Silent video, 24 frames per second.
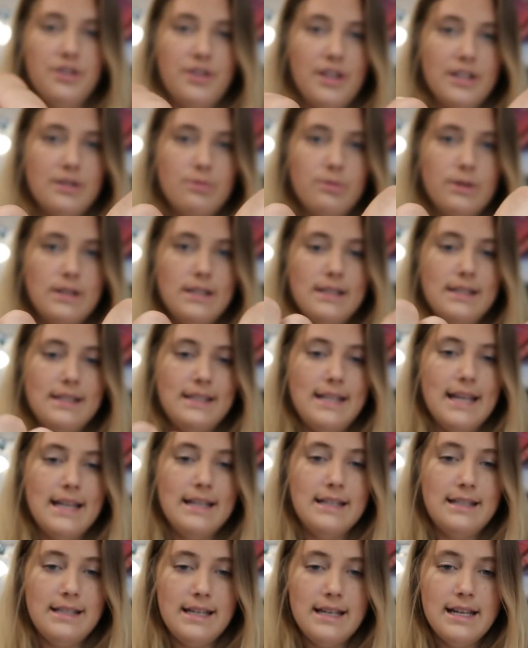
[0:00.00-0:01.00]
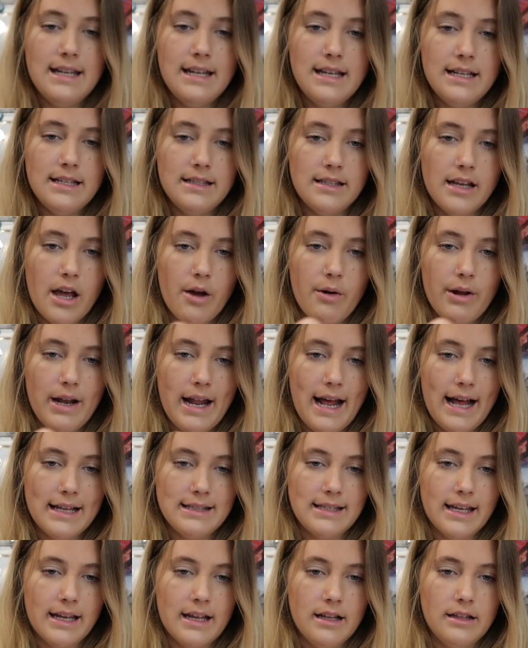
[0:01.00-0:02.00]
this one's tinted, so it
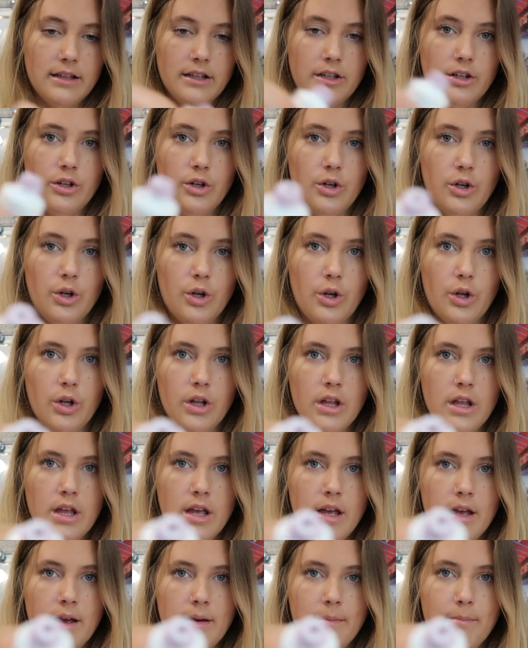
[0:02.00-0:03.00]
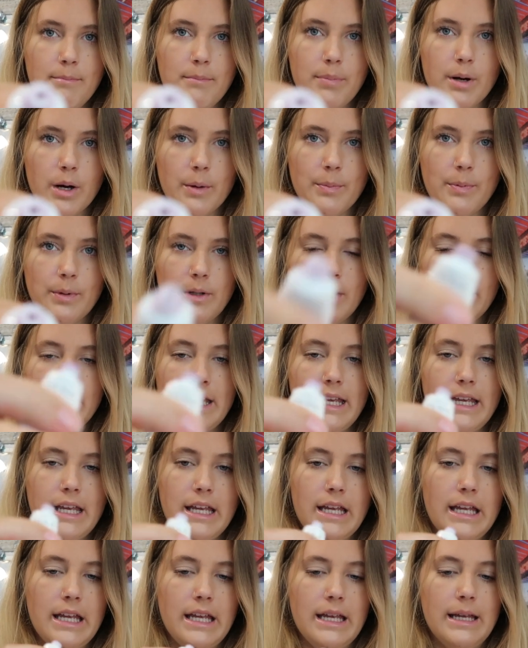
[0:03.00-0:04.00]
has like a little
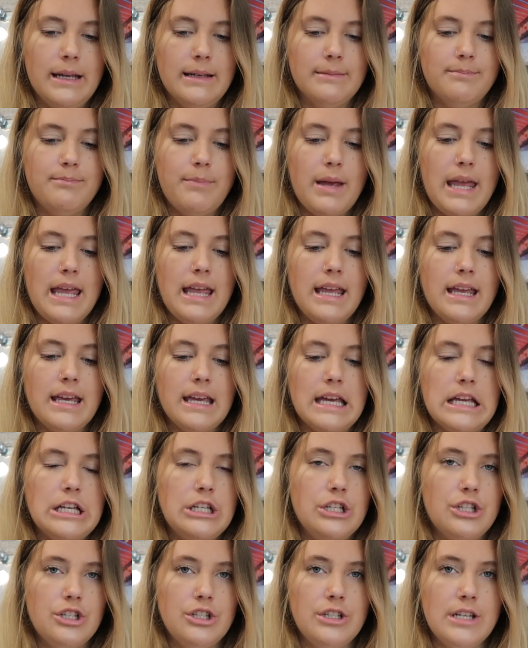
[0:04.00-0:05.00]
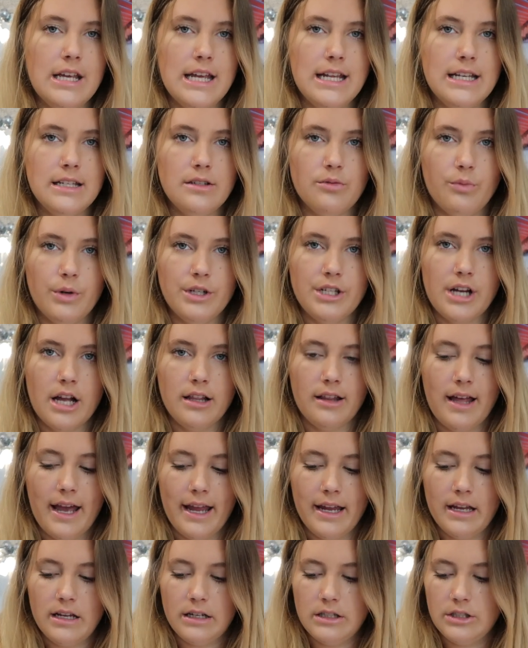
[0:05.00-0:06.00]
purpley pinkish tint, which I
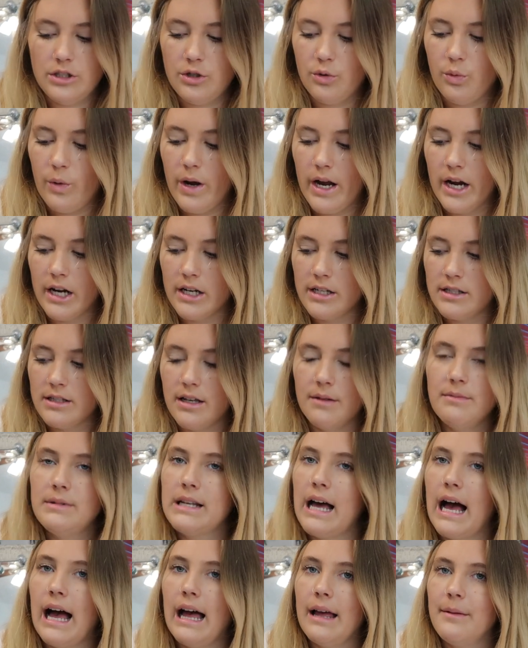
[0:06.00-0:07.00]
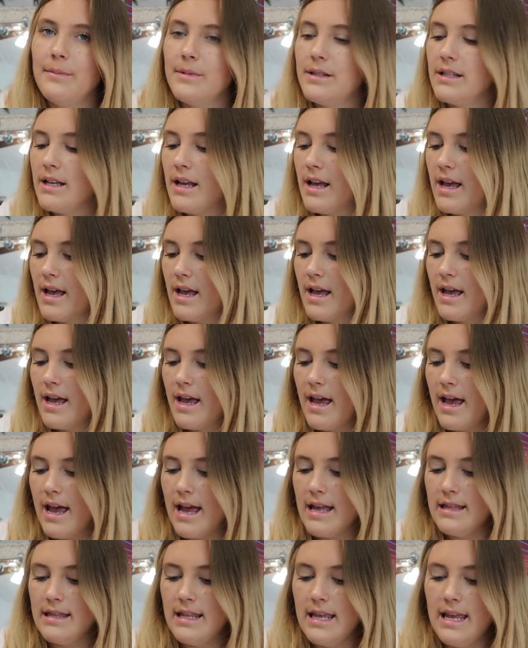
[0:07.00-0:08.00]
like to wear sometimes.
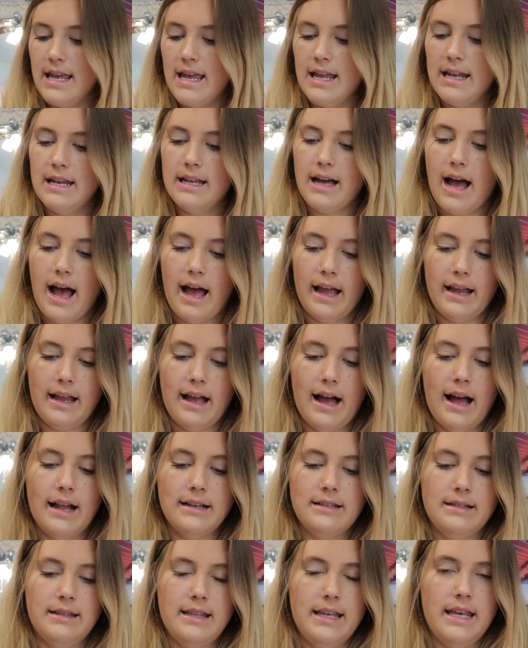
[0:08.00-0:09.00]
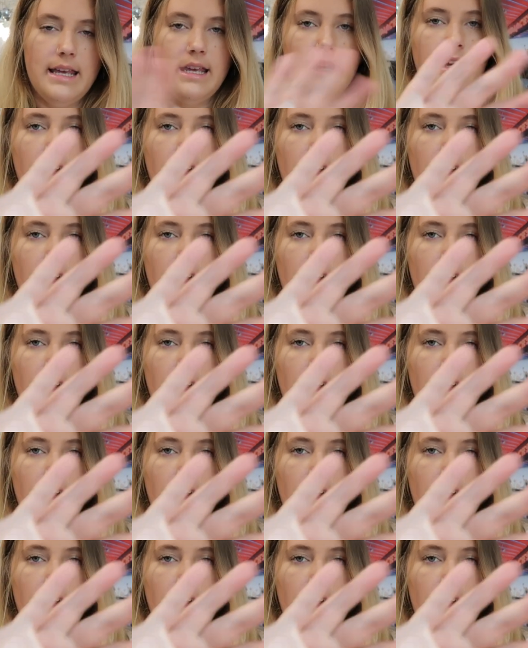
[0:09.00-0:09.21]
And then I got the